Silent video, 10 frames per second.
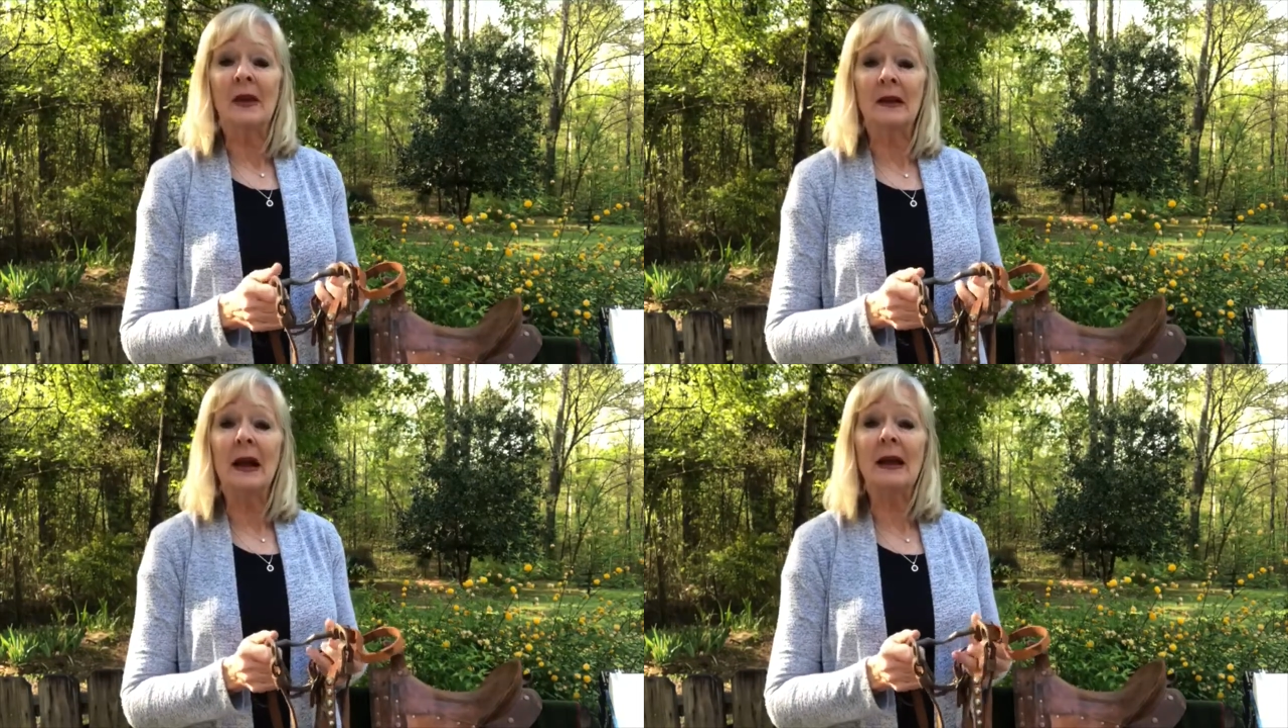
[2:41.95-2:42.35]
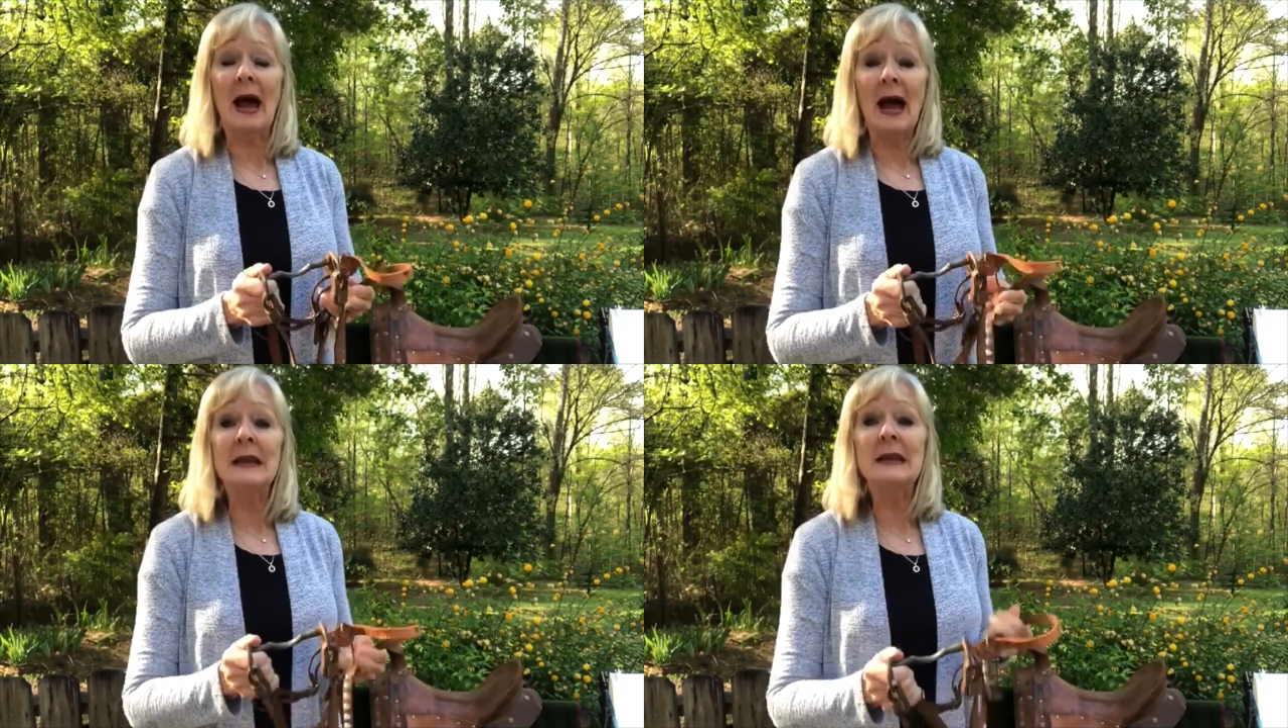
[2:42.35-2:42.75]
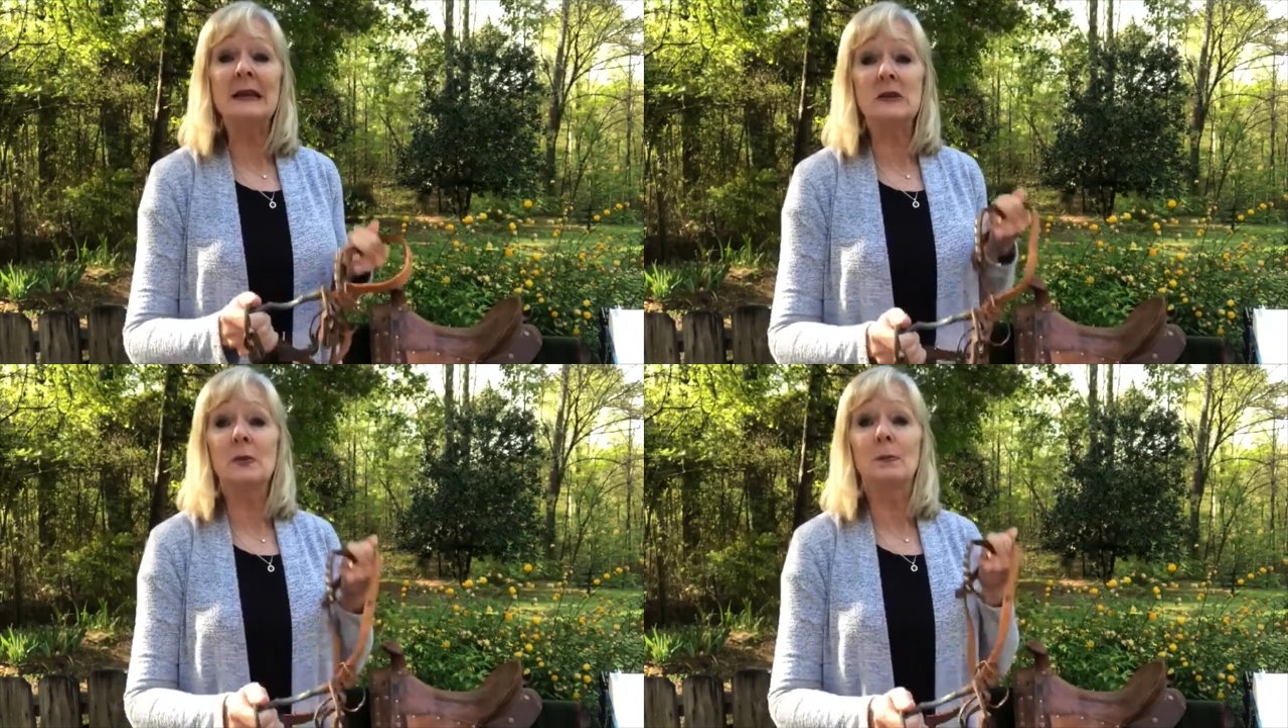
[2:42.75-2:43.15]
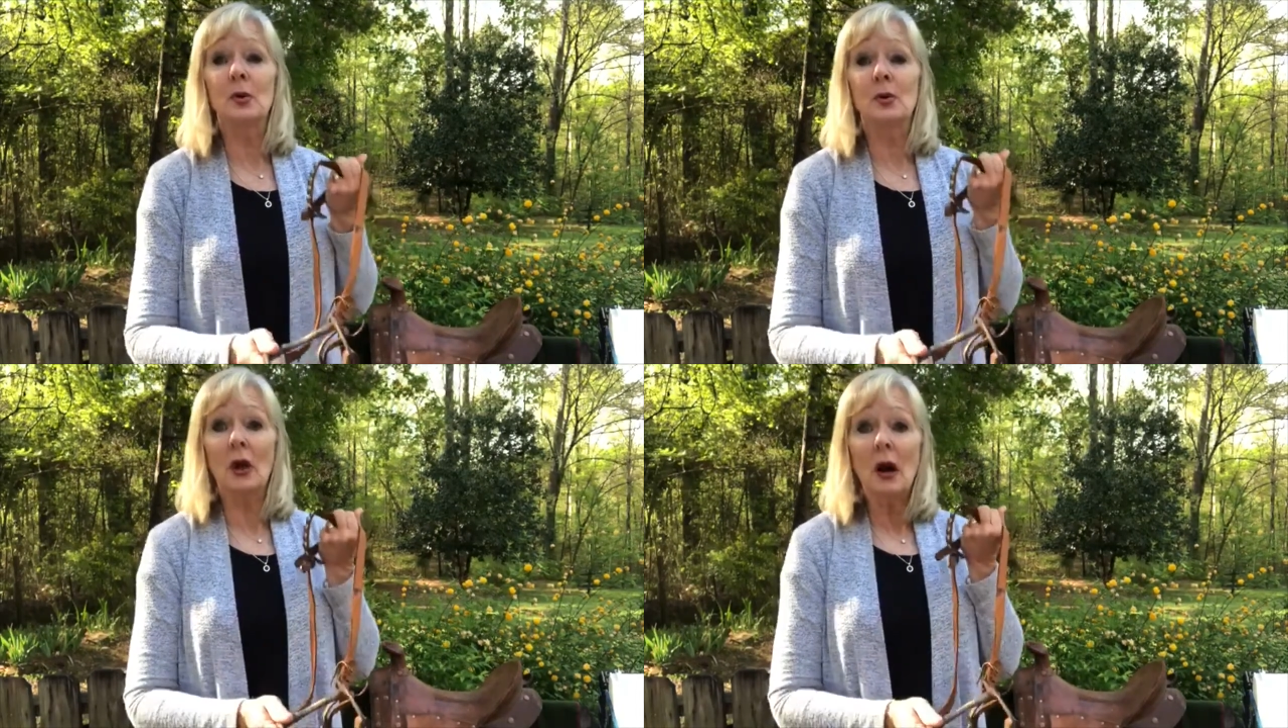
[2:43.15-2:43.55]
like I needed to
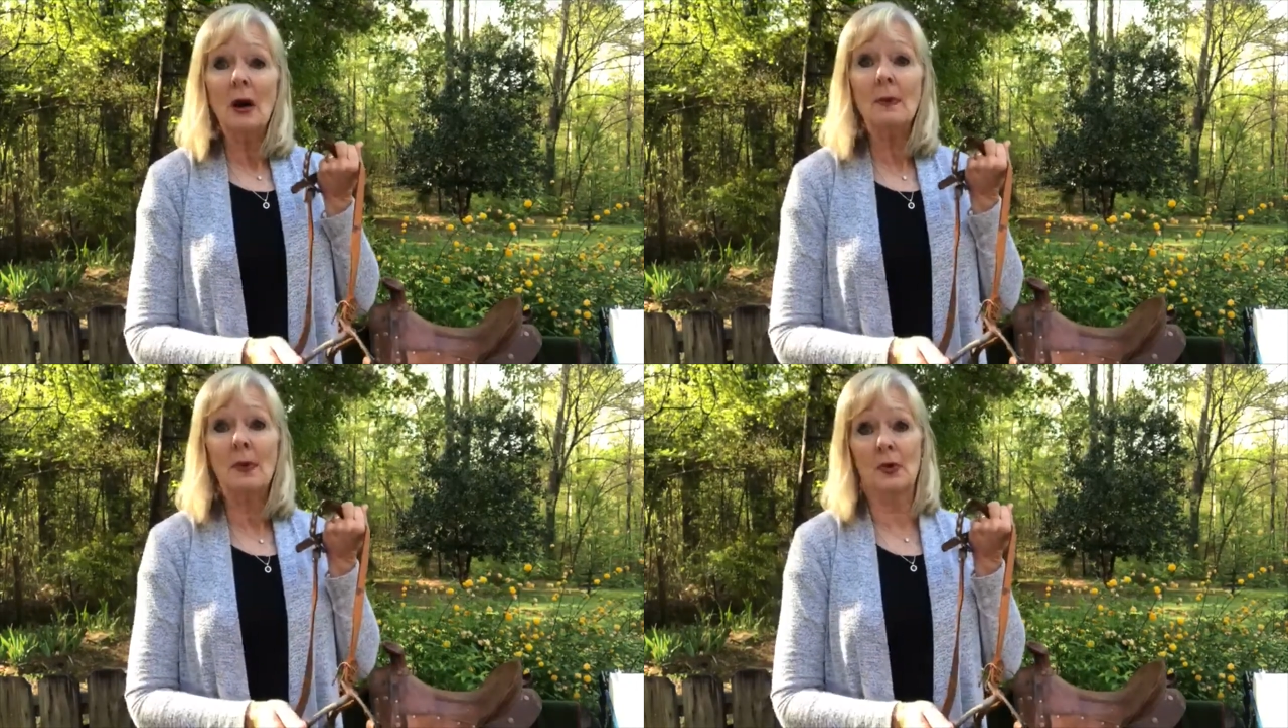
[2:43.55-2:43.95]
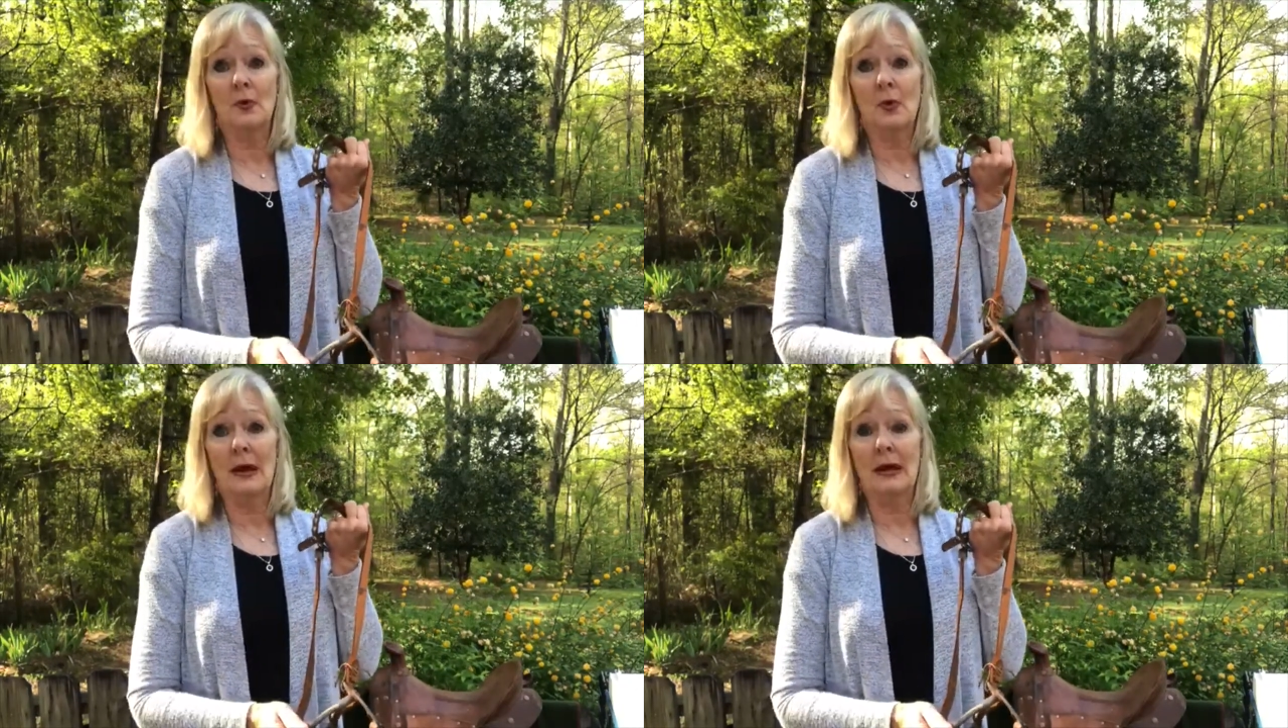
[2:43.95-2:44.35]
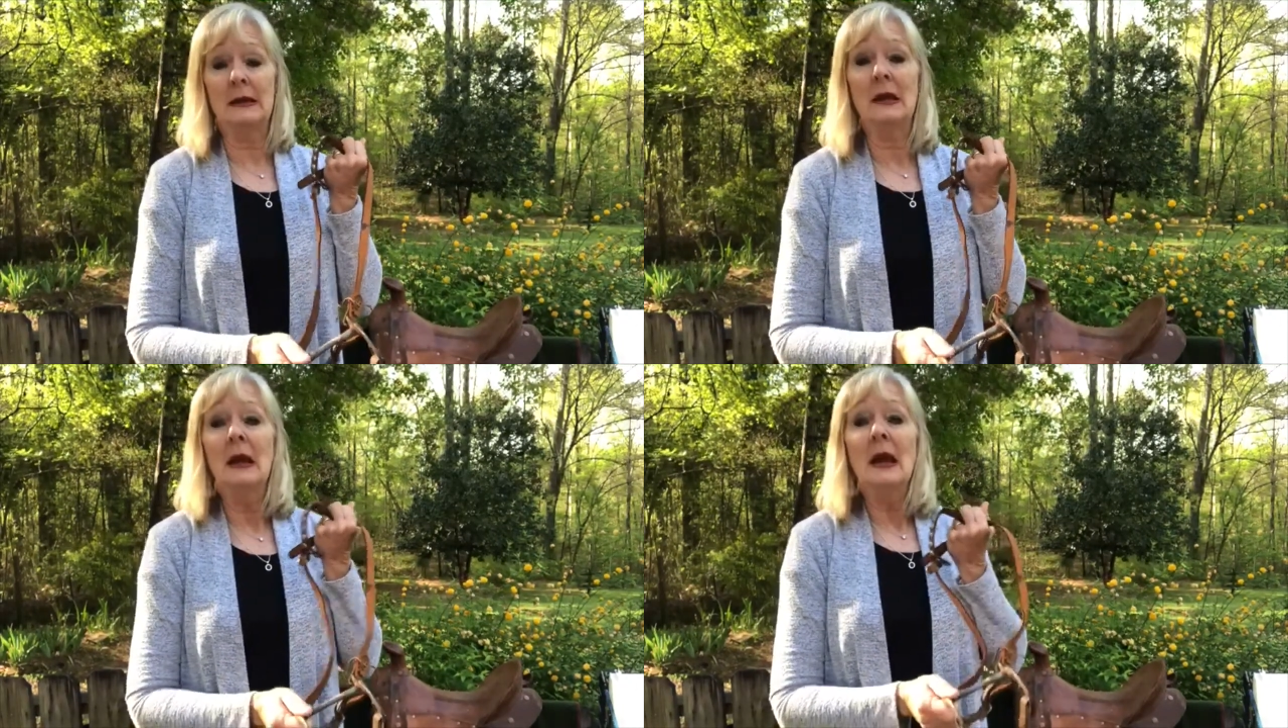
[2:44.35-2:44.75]
pull up on the rein